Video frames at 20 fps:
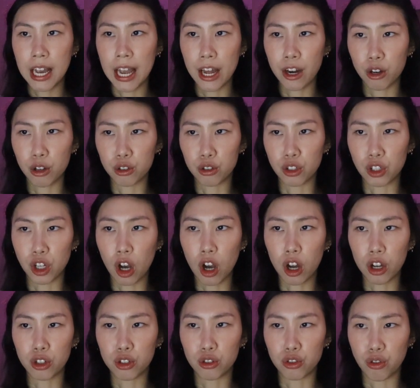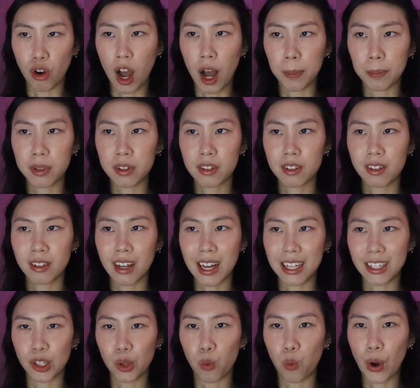and her jaw drops
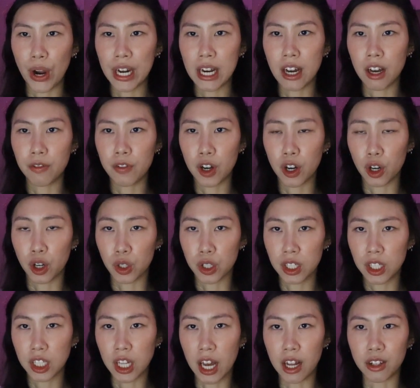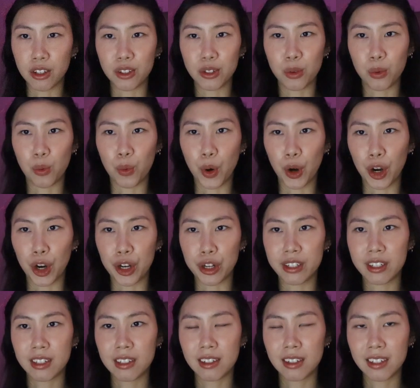as the weight of her son's
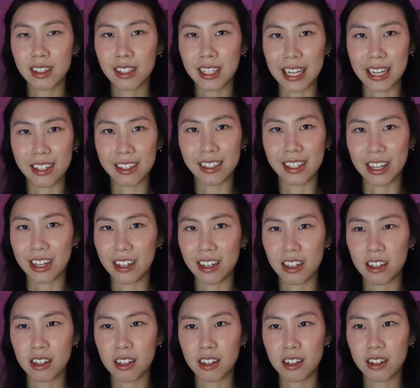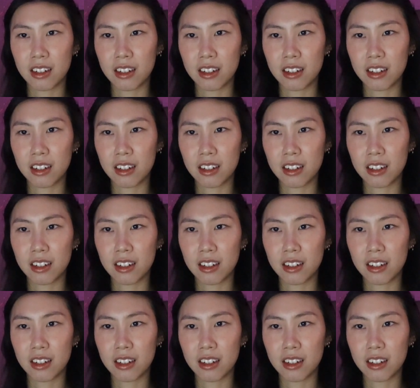words sinks in.